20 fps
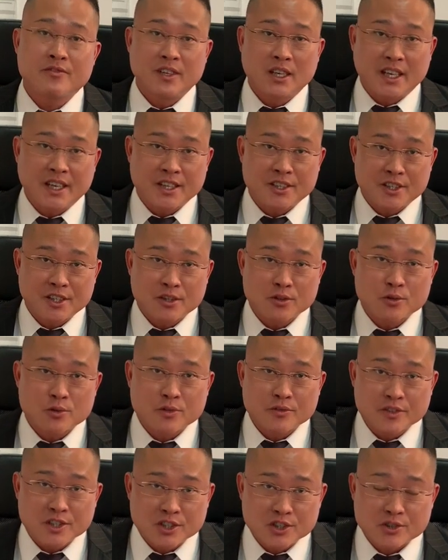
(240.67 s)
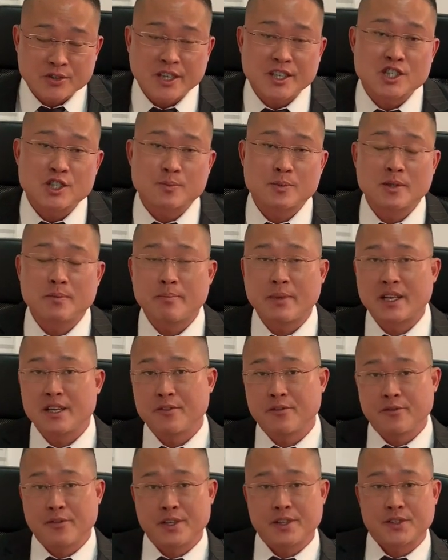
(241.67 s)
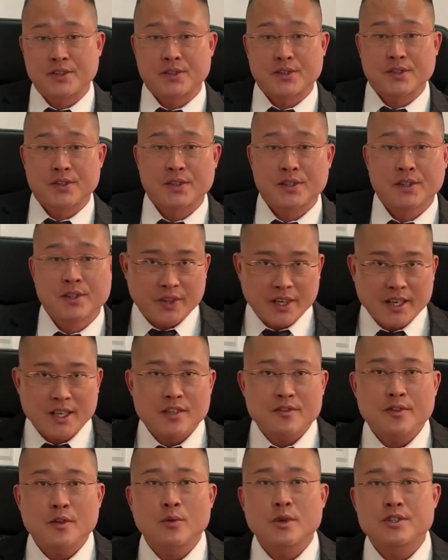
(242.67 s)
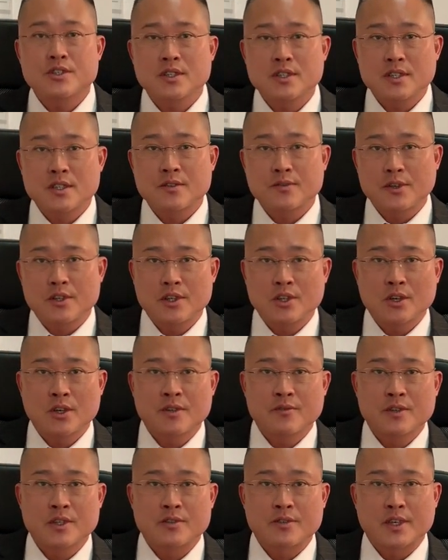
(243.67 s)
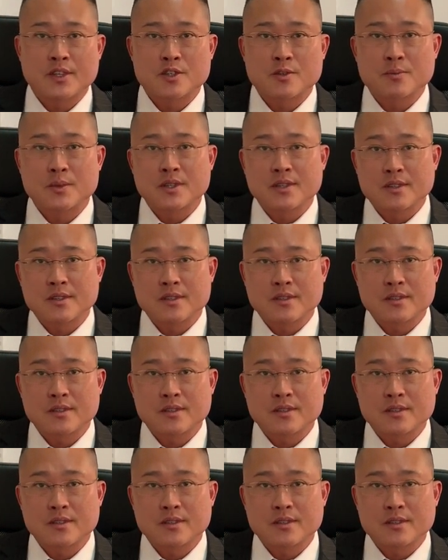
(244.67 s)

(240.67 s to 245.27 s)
relating to retrenchment benefits. Thanks for watching this video on retrenchment.